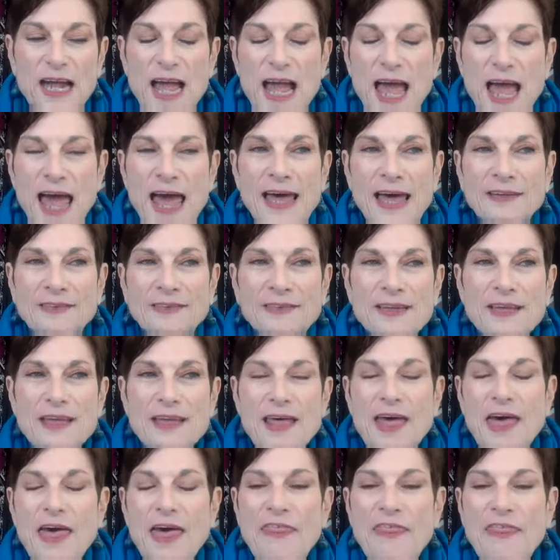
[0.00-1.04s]
and
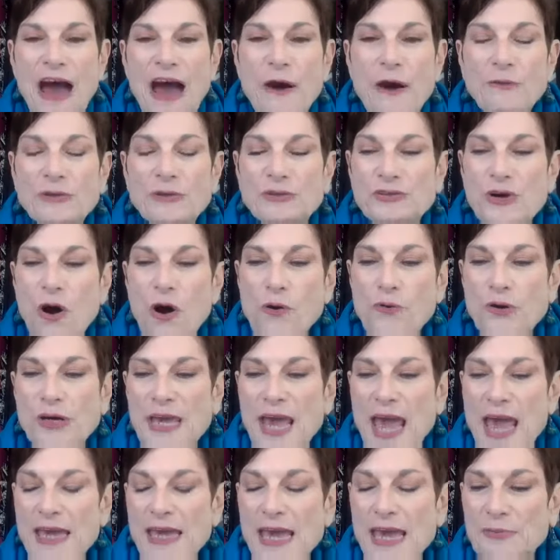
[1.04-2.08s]
that was
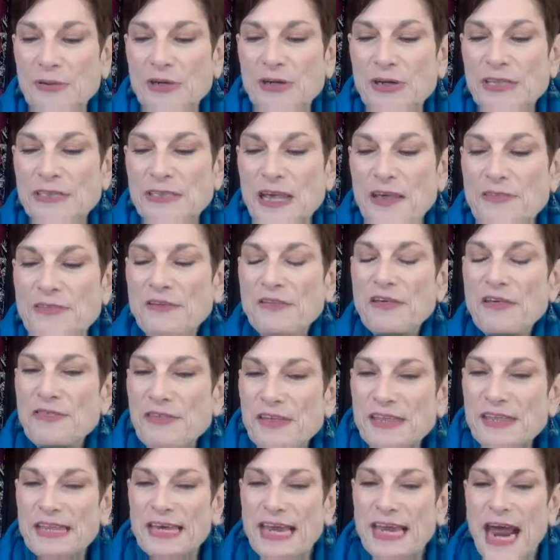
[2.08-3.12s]
okay because the other
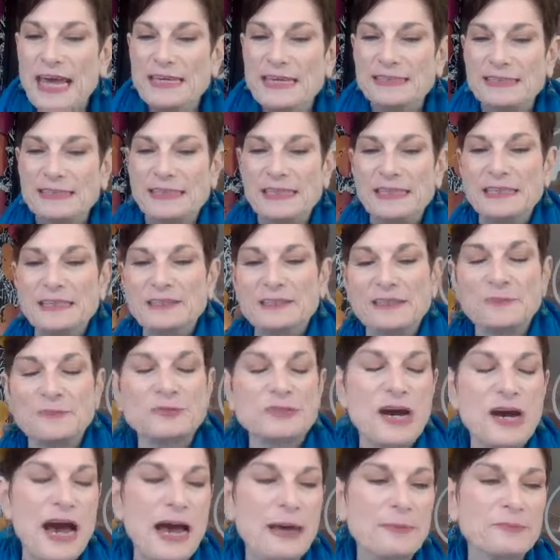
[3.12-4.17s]
thing that I see
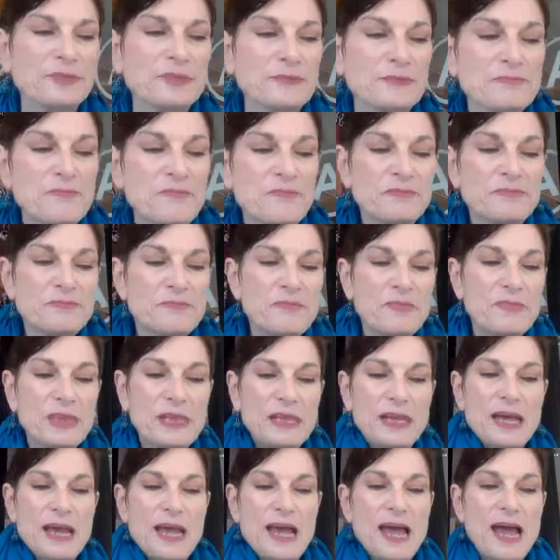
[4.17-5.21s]
sometimes,
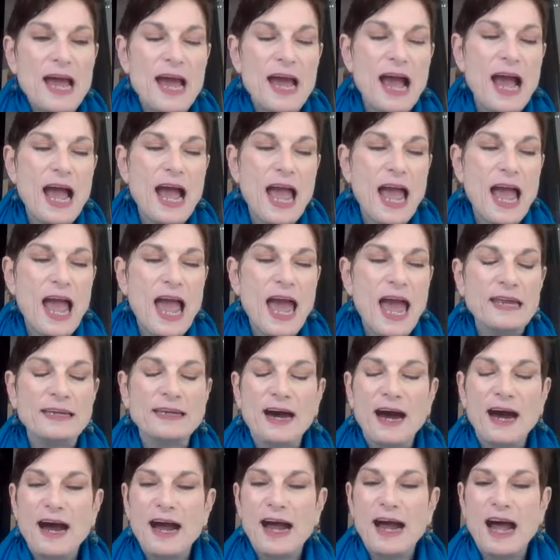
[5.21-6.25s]
and
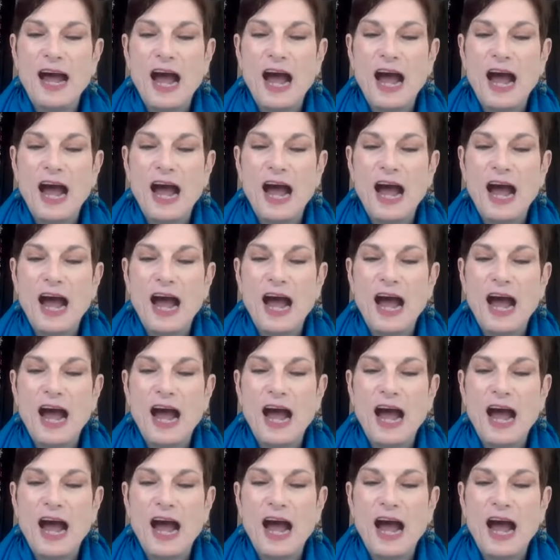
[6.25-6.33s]
uh,